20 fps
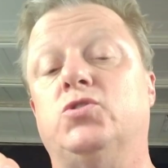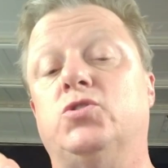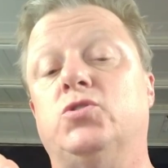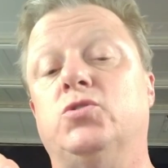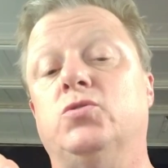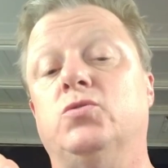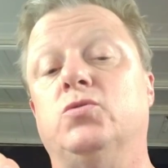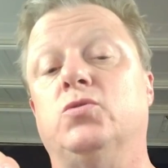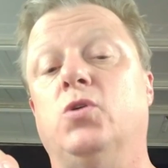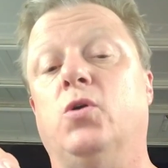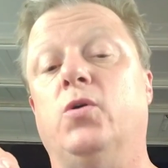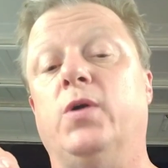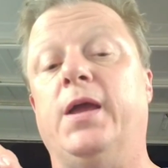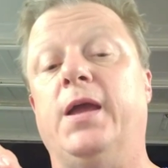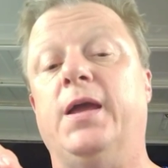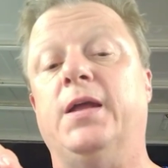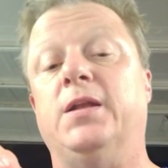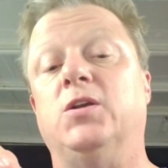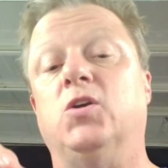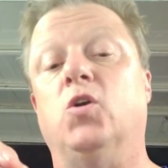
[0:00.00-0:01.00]
to go
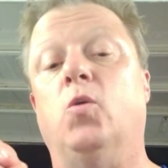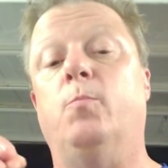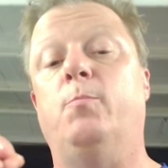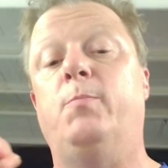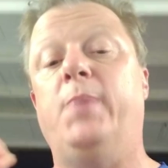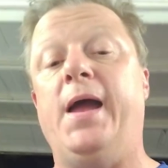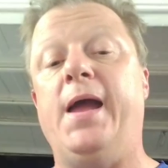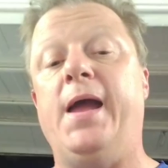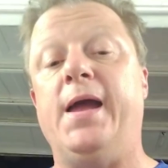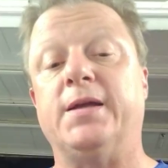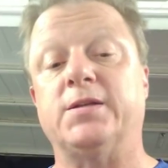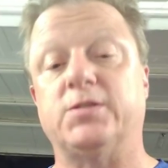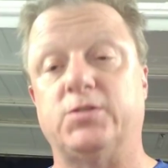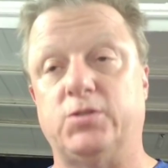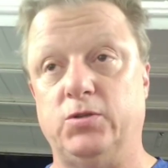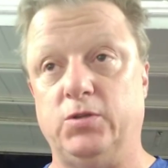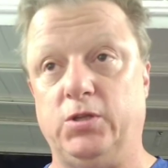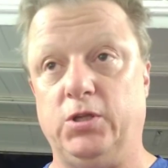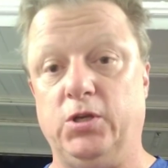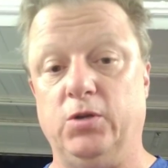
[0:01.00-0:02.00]
ahead and go back
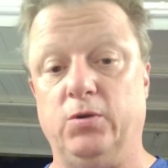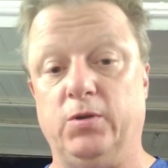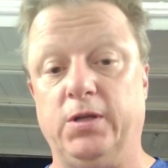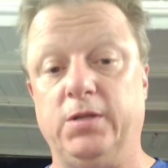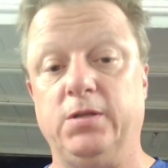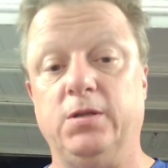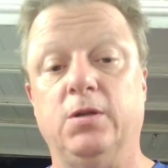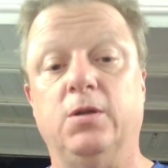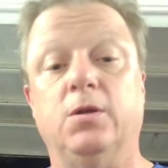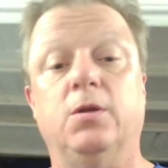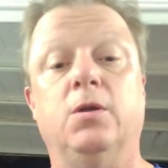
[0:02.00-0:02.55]
to the unit